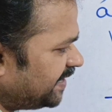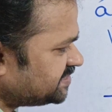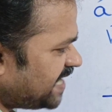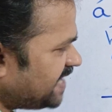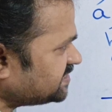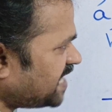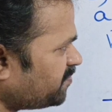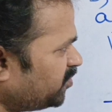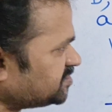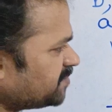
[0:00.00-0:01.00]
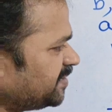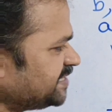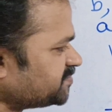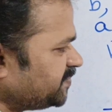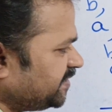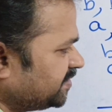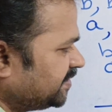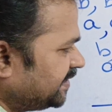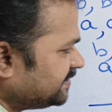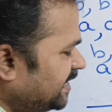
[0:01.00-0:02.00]
and stack's topmost symbol is B,
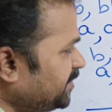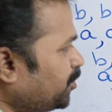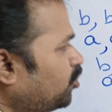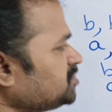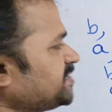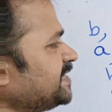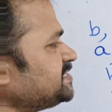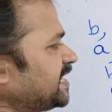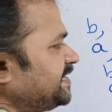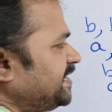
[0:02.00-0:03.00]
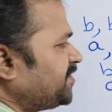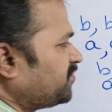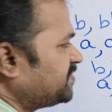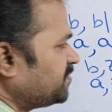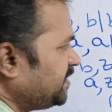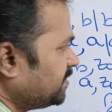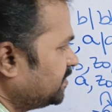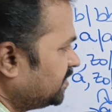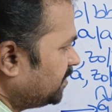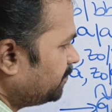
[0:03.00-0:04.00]
then don't change content of the B,
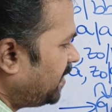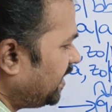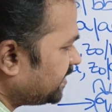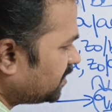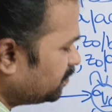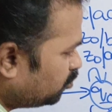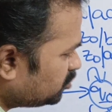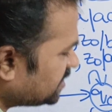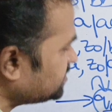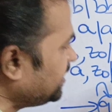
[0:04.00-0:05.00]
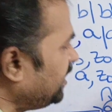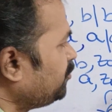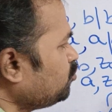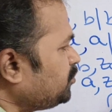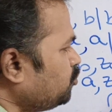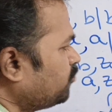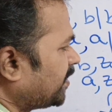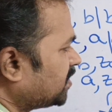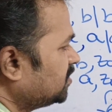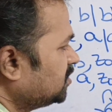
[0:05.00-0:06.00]
but move the state to
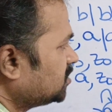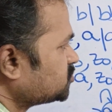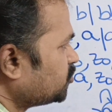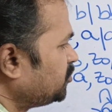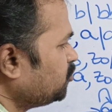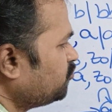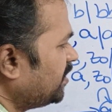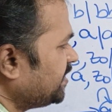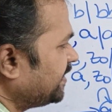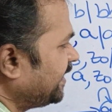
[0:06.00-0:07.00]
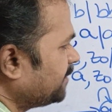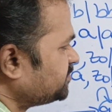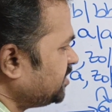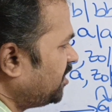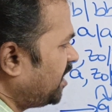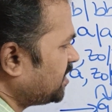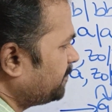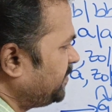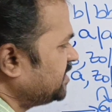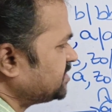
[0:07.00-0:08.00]
Q1. So Q1, epsilon,
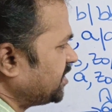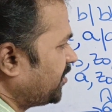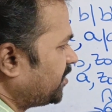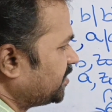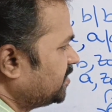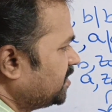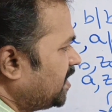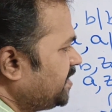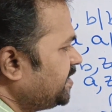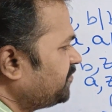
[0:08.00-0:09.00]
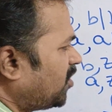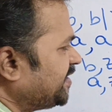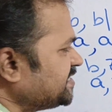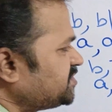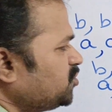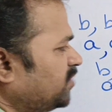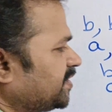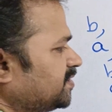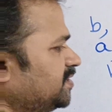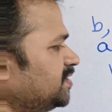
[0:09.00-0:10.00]
BZ0. Here, what is Q1?